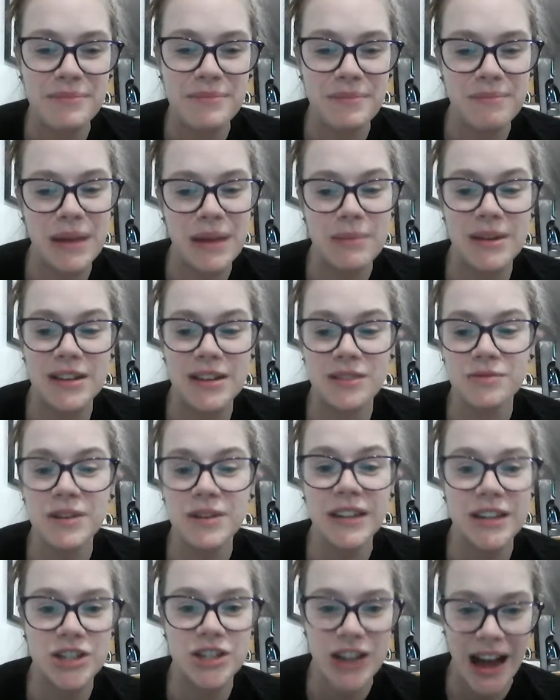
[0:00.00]
maybe
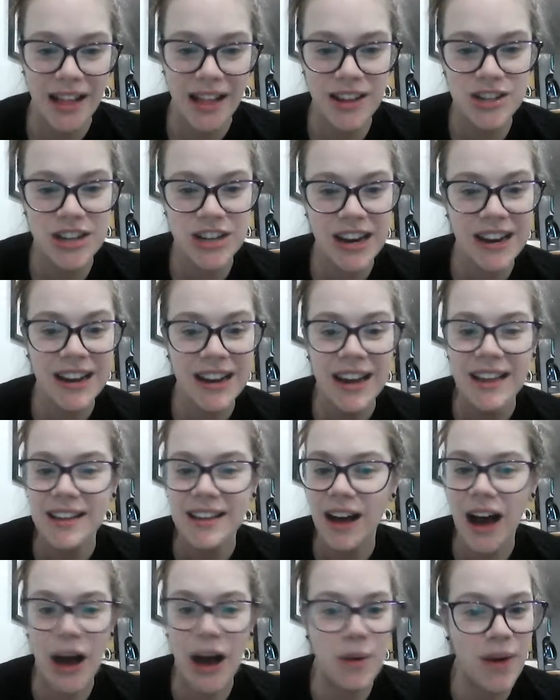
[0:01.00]
really challenging,
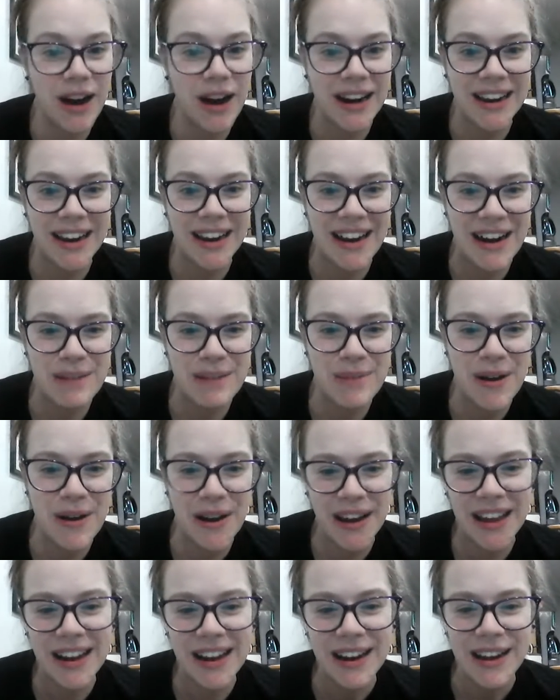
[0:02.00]
I want to hear
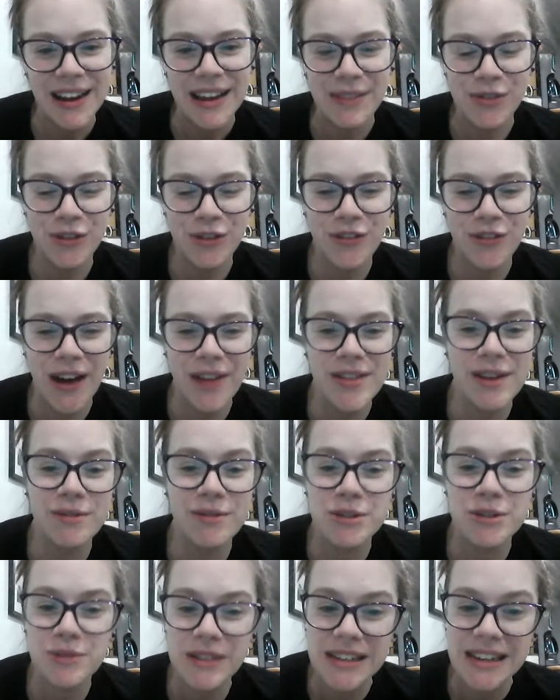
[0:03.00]
about it. If you found that it
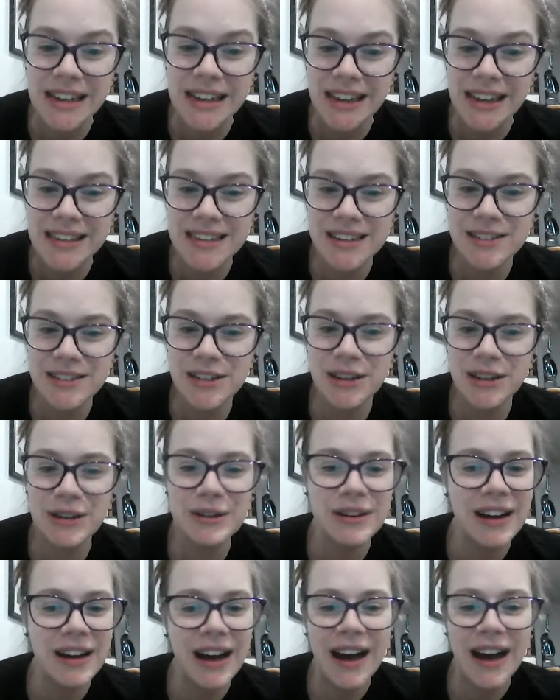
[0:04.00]
was really easy to
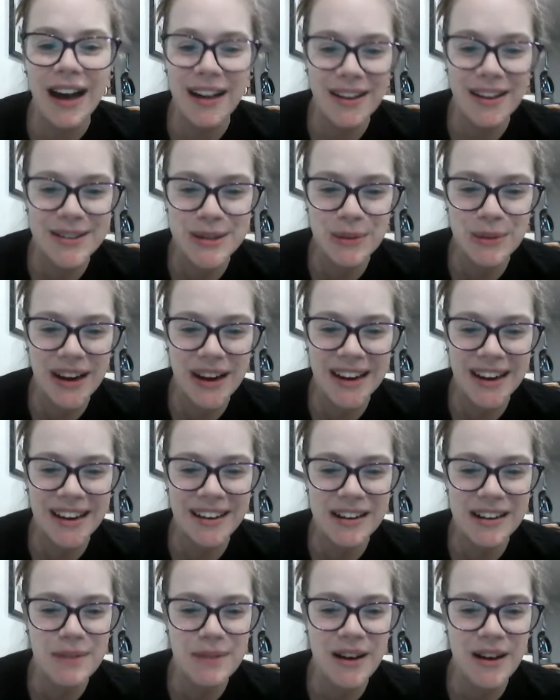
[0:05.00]
do, I also want to
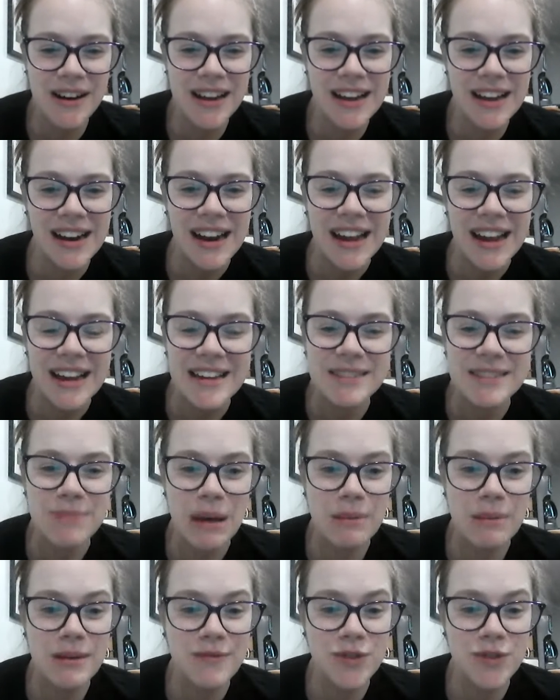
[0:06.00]
hear about it.
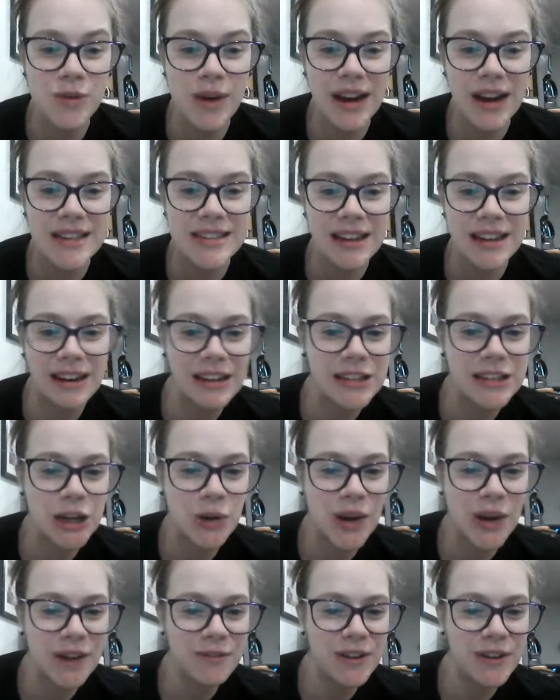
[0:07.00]
Maybe if you want to send us a
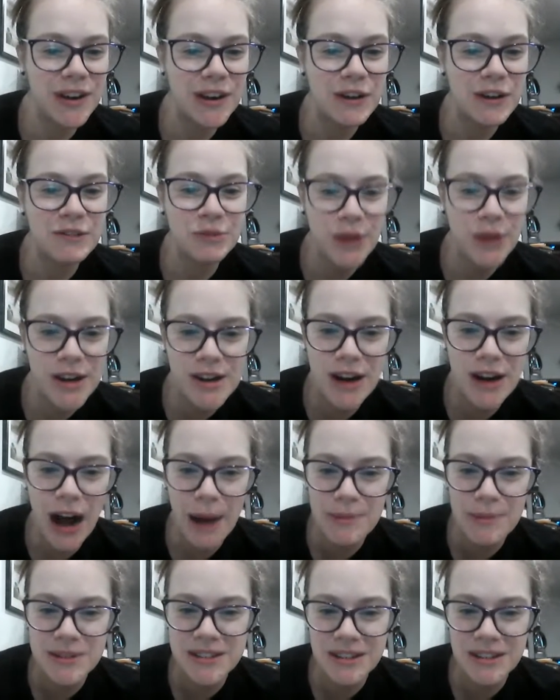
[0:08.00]
quick video of what your
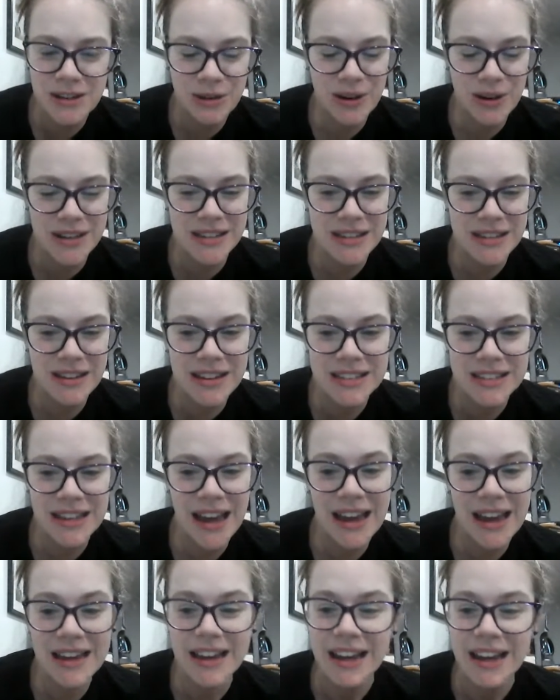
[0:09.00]
obstacle course looks
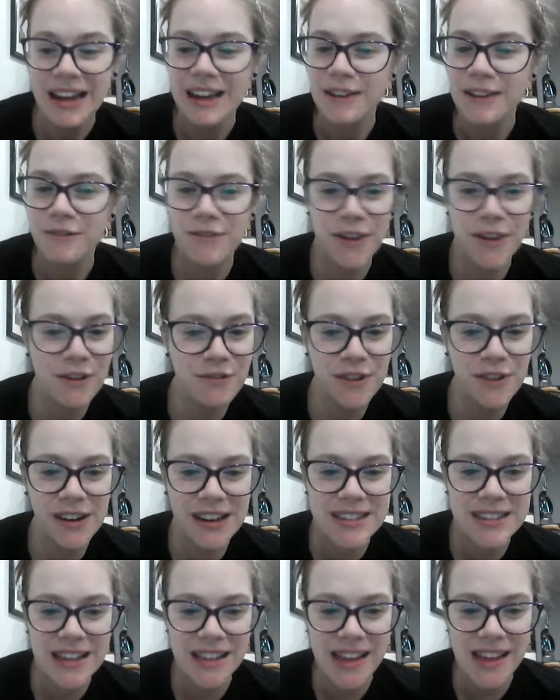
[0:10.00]
like, feel free
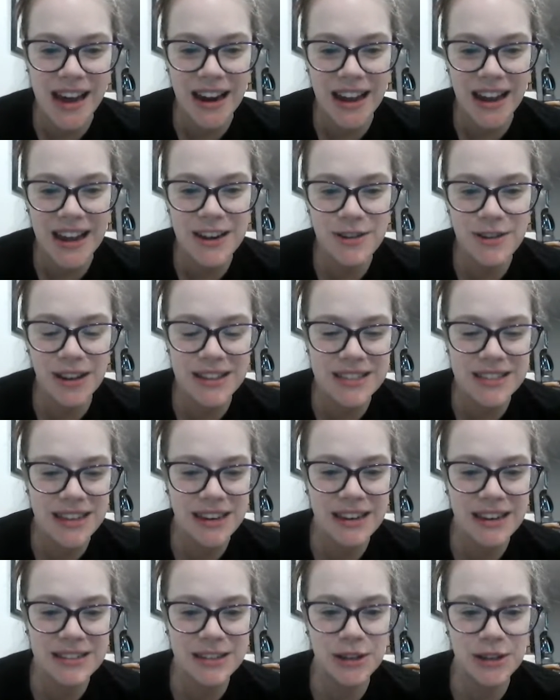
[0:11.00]
to send that in. You can
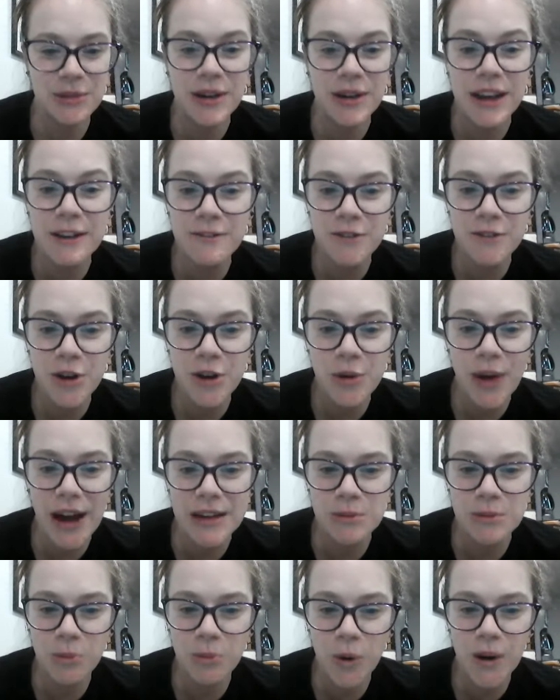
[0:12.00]
send it to
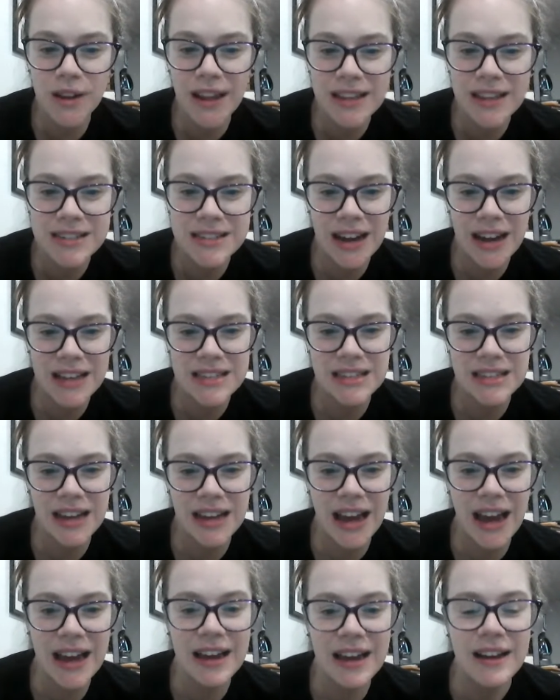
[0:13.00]

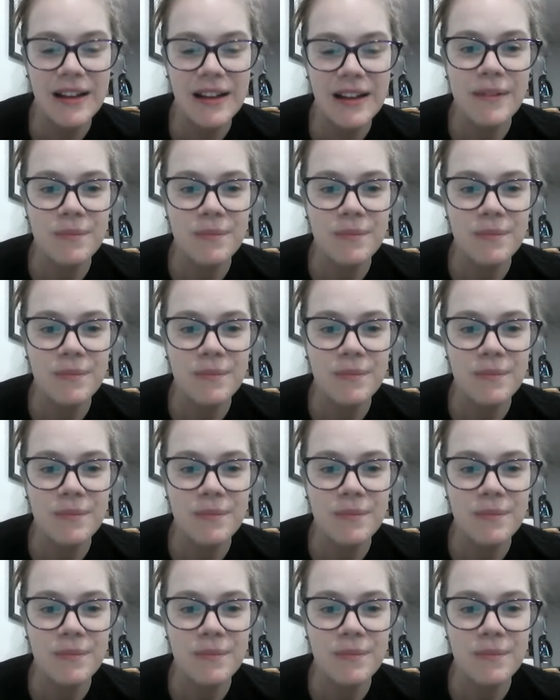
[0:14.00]
info@moorelands.ca,